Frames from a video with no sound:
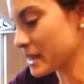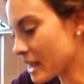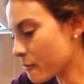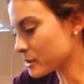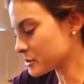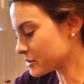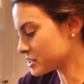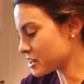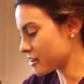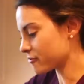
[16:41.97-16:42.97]
But yeah, we're doing
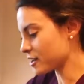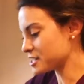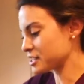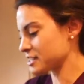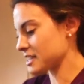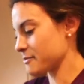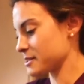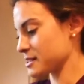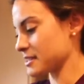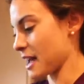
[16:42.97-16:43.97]
fried chicken
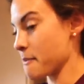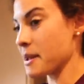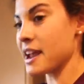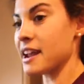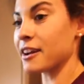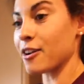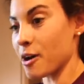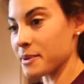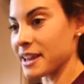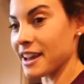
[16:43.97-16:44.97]
sandwiches. I made a
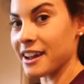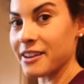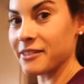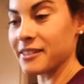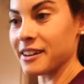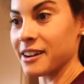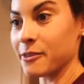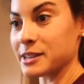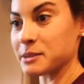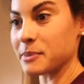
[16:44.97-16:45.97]
copycat
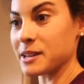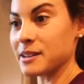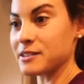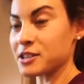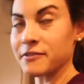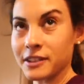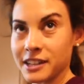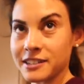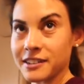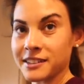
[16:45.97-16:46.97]
recipe
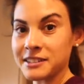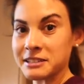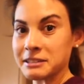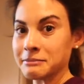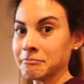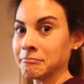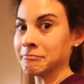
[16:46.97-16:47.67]
Chick-fil-A sauce.